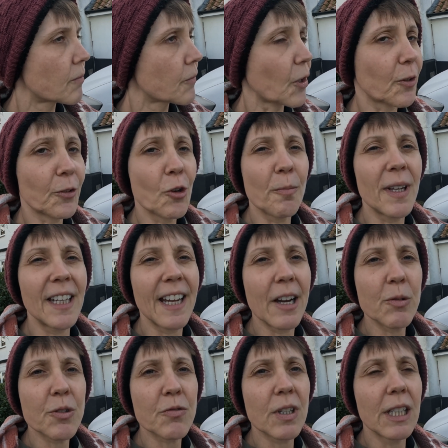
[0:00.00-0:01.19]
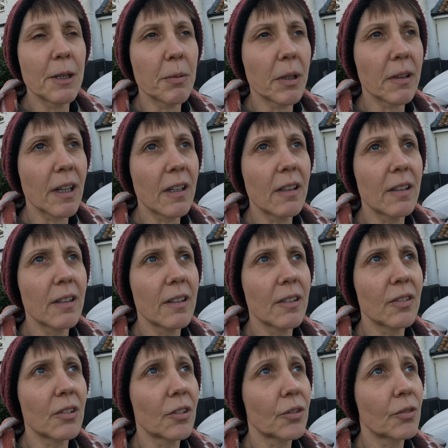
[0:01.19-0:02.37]
So it's not many hours really, but that
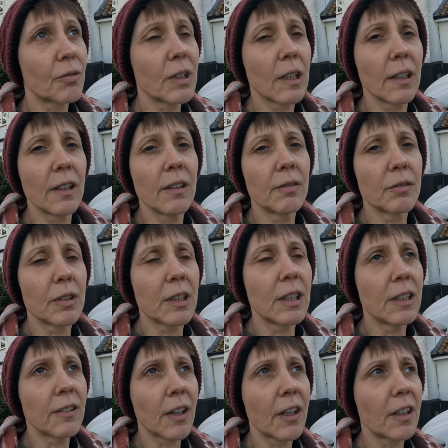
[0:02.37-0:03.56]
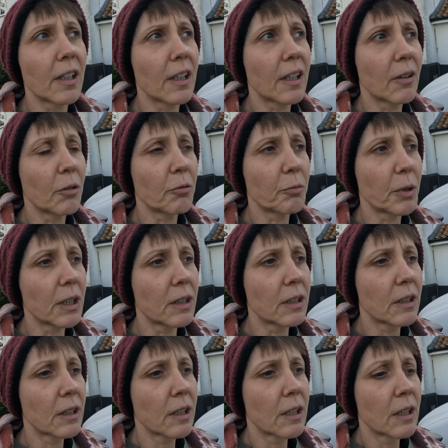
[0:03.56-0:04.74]
has just really, really taken it out of me.
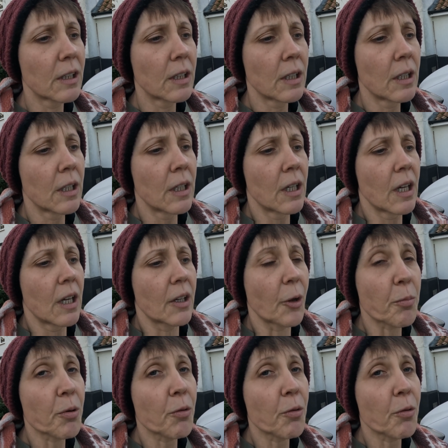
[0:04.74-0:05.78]
I